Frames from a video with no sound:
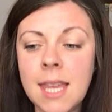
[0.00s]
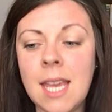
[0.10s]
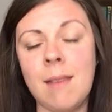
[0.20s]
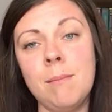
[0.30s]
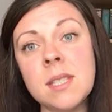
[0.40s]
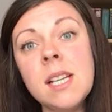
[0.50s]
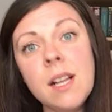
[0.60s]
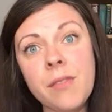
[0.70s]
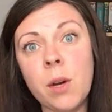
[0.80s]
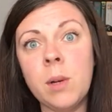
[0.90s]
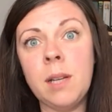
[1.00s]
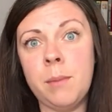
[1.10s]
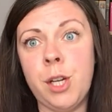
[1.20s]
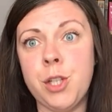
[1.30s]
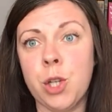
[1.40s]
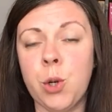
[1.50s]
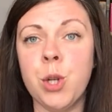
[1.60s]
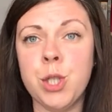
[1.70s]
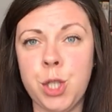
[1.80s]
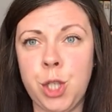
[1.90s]
themes that will emerge
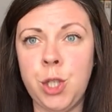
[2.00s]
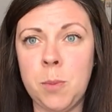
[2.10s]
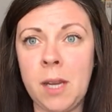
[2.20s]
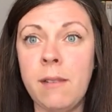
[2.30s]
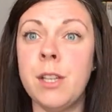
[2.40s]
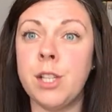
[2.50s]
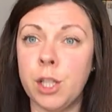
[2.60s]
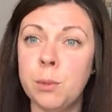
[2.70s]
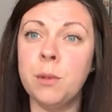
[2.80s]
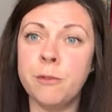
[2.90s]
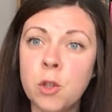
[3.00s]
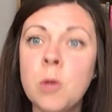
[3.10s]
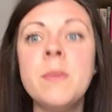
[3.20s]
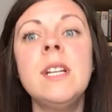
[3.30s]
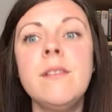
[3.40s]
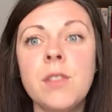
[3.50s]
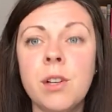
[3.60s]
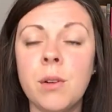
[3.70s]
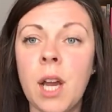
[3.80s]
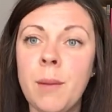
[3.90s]
across the Tudor period and that will form
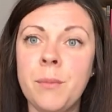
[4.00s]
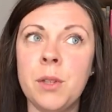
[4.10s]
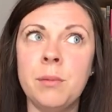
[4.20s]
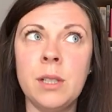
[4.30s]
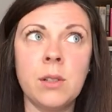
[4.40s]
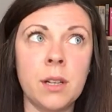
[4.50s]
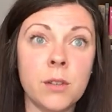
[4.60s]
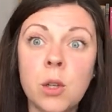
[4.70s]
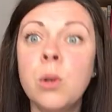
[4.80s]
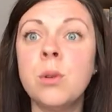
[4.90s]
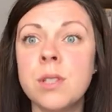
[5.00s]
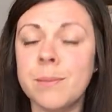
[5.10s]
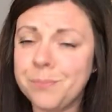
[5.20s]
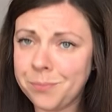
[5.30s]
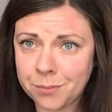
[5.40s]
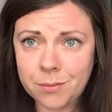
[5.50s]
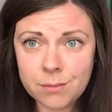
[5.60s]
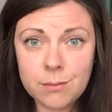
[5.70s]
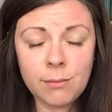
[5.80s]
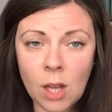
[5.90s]
the real kind of course
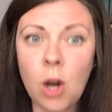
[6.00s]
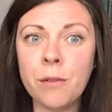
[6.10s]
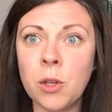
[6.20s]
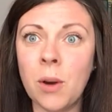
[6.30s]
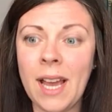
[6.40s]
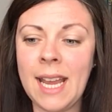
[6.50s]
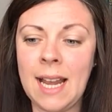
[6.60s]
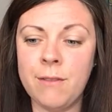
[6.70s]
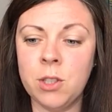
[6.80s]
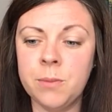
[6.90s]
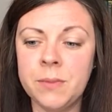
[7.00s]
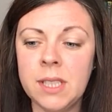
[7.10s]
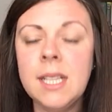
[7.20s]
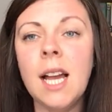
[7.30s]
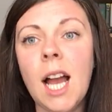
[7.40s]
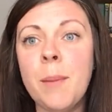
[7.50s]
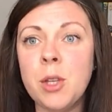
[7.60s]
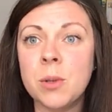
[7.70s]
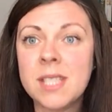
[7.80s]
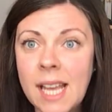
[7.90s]
of your A-level.
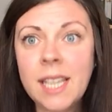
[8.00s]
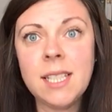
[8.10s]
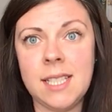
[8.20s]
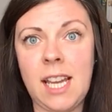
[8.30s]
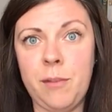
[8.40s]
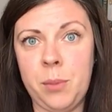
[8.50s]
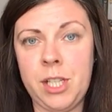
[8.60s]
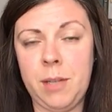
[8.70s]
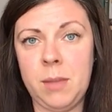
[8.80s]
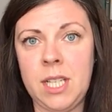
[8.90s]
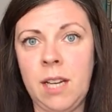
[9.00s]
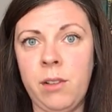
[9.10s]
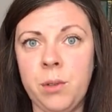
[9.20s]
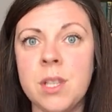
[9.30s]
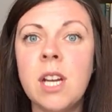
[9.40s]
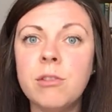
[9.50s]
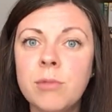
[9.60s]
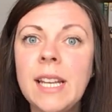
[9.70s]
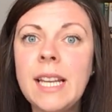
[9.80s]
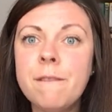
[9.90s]
Your second set of bridging materials
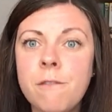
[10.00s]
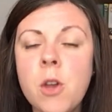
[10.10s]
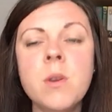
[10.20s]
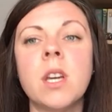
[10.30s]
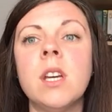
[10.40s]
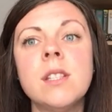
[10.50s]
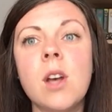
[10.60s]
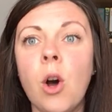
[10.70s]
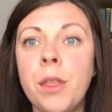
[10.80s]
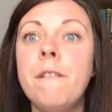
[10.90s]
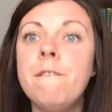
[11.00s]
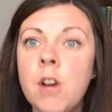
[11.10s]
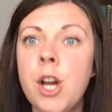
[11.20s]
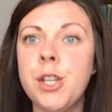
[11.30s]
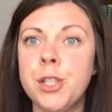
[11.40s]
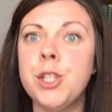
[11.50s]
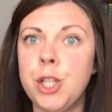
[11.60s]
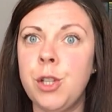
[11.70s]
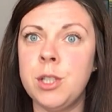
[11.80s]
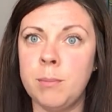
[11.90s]
really focus on the first
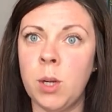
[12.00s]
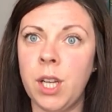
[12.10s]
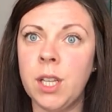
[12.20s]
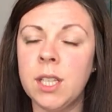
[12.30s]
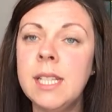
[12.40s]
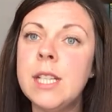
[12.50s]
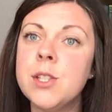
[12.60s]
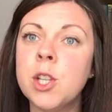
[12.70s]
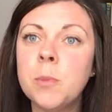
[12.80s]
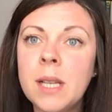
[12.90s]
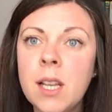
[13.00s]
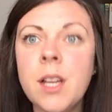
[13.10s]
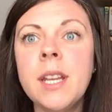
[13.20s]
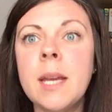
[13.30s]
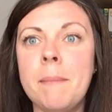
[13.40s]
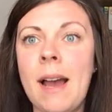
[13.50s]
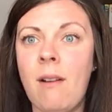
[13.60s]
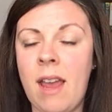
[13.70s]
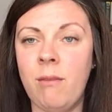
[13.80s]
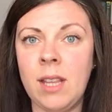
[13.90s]
Tudor monarch. So you'll be learning
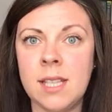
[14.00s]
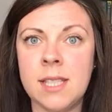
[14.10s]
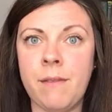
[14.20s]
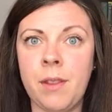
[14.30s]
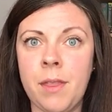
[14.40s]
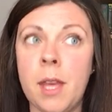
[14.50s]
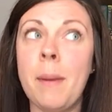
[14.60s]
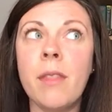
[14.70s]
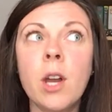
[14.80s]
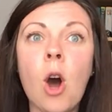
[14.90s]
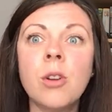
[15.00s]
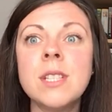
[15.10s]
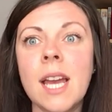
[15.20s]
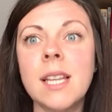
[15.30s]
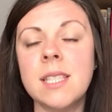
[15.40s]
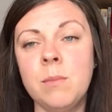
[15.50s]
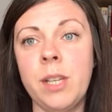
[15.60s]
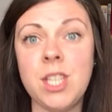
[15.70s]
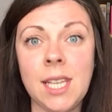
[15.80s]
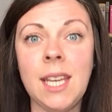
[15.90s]
about Henry VII, about the context in
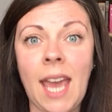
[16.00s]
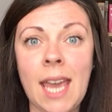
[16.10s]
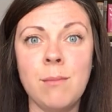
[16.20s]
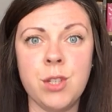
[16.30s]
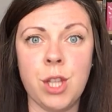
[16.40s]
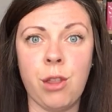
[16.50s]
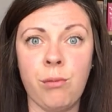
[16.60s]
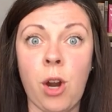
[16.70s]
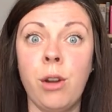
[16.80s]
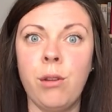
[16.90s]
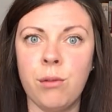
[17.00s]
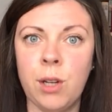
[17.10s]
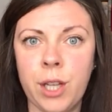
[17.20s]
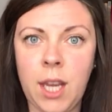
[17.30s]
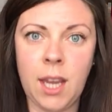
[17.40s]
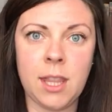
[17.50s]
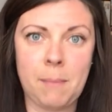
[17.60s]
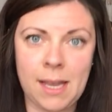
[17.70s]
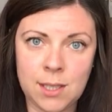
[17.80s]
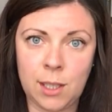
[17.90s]
which he came to the throne through looking at the
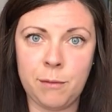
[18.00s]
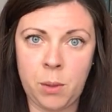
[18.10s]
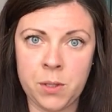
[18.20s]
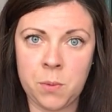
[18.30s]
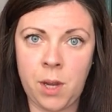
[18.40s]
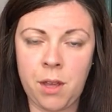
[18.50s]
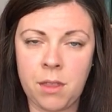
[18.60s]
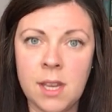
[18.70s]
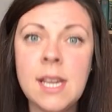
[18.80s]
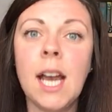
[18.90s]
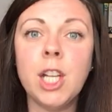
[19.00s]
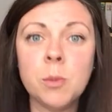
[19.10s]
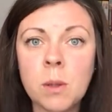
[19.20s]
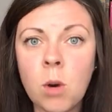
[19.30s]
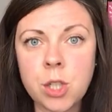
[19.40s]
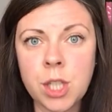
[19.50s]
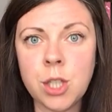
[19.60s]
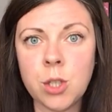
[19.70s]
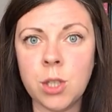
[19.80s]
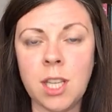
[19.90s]
Battle of Bosworth, and you'll be watching
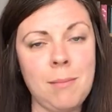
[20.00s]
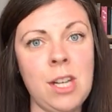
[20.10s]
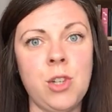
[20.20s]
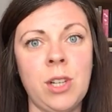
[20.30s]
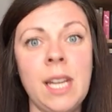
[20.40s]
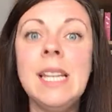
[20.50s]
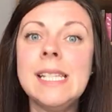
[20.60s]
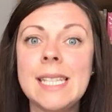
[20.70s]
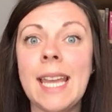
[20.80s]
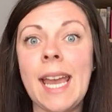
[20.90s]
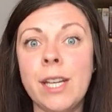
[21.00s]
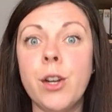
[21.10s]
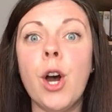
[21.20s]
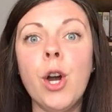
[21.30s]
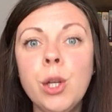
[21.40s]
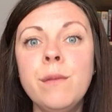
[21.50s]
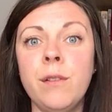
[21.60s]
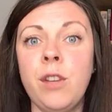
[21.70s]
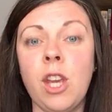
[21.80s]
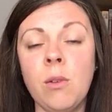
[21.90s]
a documentary to gain an
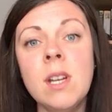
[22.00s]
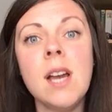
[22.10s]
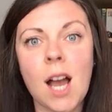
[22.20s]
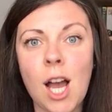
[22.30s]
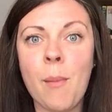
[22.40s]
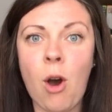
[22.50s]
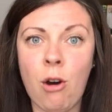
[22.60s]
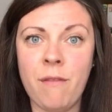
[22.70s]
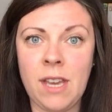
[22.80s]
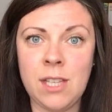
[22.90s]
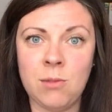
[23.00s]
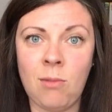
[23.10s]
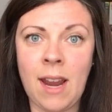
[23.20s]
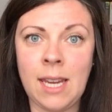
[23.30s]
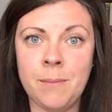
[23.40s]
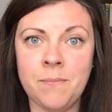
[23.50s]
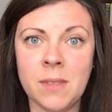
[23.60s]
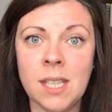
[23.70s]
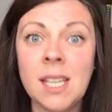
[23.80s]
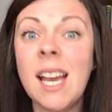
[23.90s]
overview of his reign.
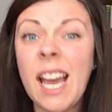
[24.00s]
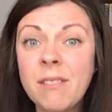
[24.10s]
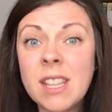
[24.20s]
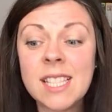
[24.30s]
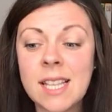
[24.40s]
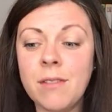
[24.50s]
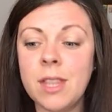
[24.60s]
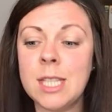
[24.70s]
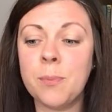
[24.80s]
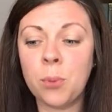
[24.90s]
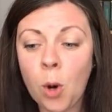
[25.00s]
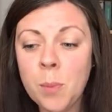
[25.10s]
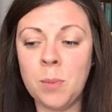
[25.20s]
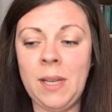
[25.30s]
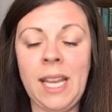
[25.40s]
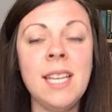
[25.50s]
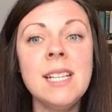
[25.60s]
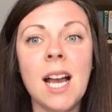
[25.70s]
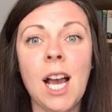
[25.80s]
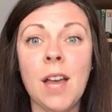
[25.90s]
Henry VII is probably
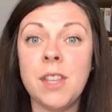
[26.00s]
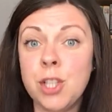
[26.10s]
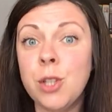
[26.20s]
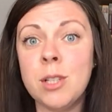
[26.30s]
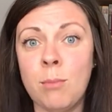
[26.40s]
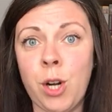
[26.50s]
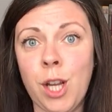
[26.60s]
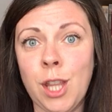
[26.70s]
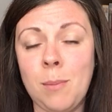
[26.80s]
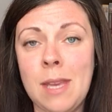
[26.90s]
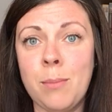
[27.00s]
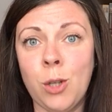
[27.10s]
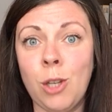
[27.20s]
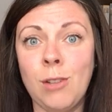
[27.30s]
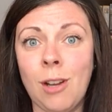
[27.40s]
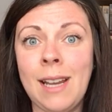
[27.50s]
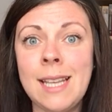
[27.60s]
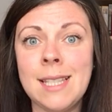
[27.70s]
the Tudor monarch that people know